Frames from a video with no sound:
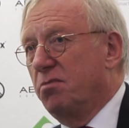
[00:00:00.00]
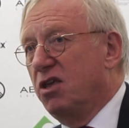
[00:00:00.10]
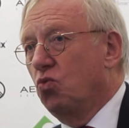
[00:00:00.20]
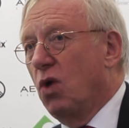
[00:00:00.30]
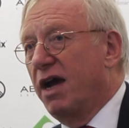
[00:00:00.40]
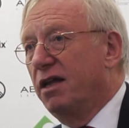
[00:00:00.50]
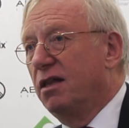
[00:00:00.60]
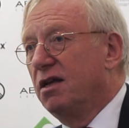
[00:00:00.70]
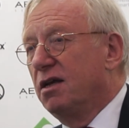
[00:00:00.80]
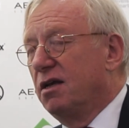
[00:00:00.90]

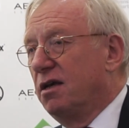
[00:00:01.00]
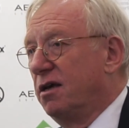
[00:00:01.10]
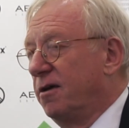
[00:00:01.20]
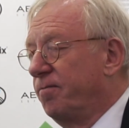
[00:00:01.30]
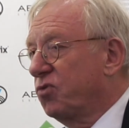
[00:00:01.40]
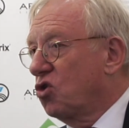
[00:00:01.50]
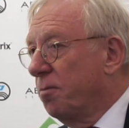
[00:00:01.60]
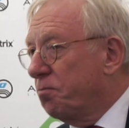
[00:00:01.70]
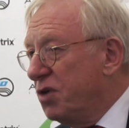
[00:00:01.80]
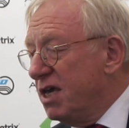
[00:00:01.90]
meanwhile
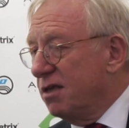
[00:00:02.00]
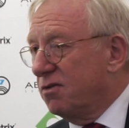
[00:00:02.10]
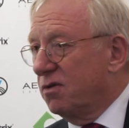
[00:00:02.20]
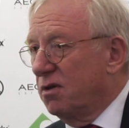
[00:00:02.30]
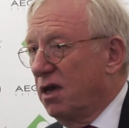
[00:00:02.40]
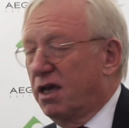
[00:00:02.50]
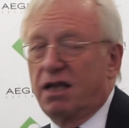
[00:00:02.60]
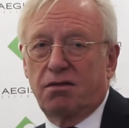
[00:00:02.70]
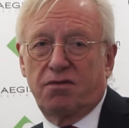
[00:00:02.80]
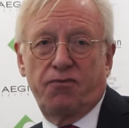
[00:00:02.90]
compete
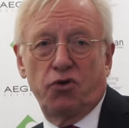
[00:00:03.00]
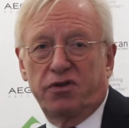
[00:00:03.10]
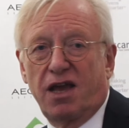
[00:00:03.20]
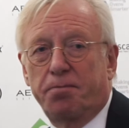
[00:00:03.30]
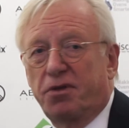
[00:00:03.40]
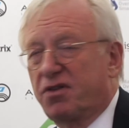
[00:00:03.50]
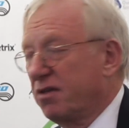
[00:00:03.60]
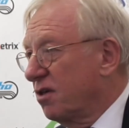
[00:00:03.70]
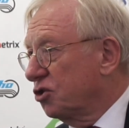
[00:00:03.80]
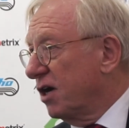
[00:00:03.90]
against, for example,
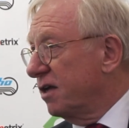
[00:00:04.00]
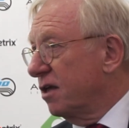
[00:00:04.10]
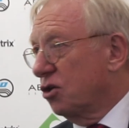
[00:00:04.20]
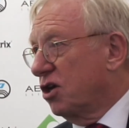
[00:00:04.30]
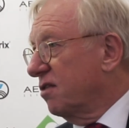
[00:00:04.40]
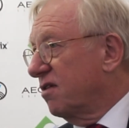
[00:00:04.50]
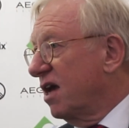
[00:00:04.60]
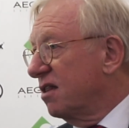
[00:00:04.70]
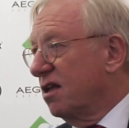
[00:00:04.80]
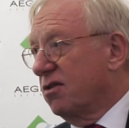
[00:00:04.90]
southern China,
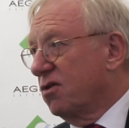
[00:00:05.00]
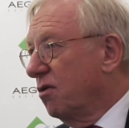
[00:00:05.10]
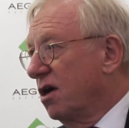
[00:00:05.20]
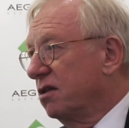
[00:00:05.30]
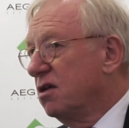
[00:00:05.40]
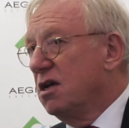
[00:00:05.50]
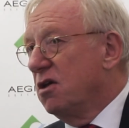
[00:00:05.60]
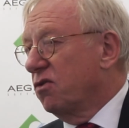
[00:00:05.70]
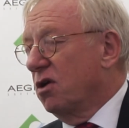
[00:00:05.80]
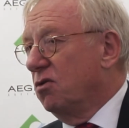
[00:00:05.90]
Shenzhen, and so on.
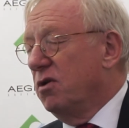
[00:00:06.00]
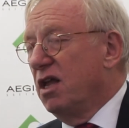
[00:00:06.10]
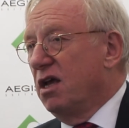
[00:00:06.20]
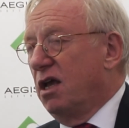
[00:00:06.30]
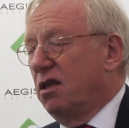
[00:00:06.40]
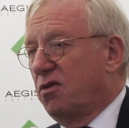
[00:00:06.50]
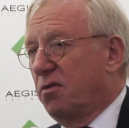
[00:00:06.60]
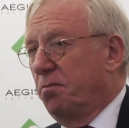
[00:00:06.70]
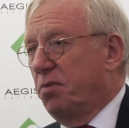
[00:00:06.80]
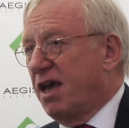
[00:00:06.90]
So it
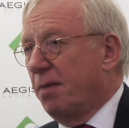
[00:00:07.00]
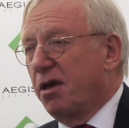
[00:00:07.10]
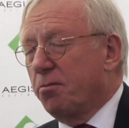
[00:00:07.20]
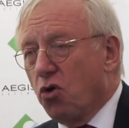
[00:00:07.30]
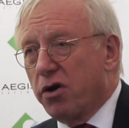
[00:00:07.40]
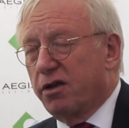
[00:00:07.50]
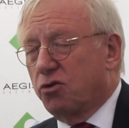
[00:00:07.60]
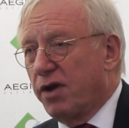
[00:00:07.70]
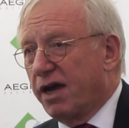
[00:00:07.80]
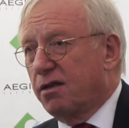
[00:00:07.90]
is becoming more
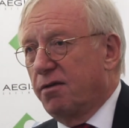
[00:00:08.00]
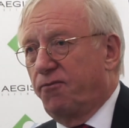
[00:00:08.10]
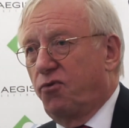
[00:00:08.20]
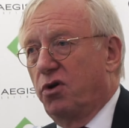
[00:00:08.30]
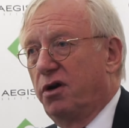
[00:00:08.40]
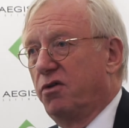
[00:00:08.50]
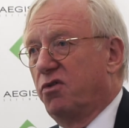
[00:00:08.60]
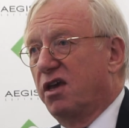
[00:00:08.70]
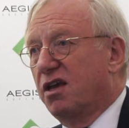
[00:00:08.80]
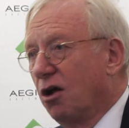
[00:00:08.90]
attractive for
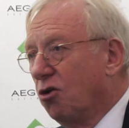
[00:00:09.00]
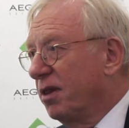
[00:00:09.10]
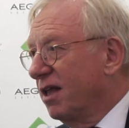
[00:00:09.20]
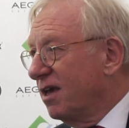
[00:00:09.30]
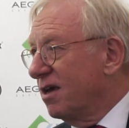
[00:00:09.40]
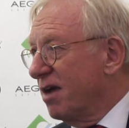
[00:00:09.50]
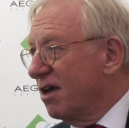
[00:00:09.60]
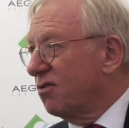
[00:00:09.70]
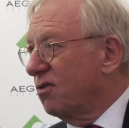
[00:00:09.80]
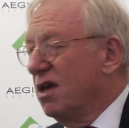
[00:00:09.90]
the global
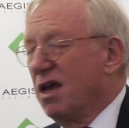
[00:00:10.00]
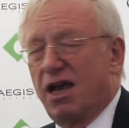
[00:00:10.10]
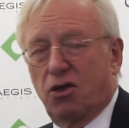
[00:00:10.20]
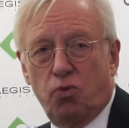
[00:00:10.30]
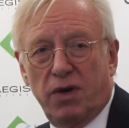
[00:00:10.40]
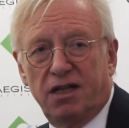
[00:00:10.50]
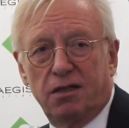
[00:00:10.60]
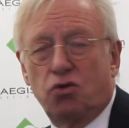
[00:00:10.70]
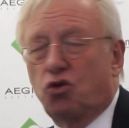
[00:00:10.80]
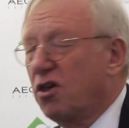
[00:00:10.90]
EMS as
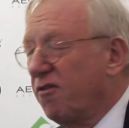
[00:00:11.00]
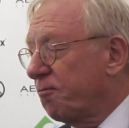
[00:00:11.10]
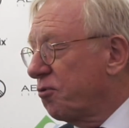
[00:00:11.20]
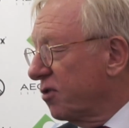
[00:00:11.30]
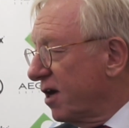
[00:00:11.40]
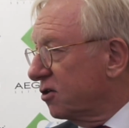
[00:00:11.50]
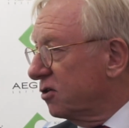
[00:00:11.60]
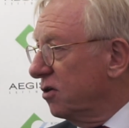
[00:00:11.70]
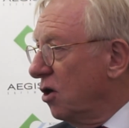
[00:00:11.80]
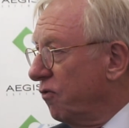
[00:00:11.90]
well to shift
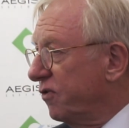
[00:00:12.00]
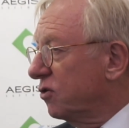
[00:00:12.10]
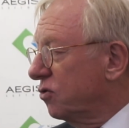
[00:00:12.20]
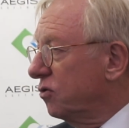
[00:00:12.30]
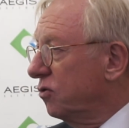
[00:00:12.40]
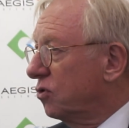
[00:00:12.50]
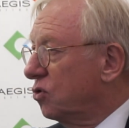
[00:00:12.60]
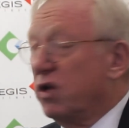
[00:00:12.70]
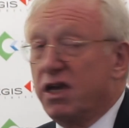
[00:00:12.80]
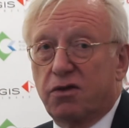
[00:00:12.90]
production over
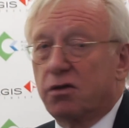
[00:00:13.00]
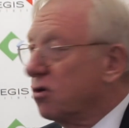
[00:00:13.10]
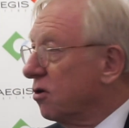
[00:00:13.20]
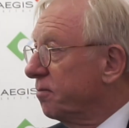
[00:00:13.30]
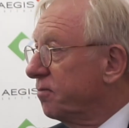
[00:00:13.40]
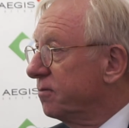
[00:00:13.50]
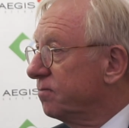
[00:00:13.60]
to Eastern Europe.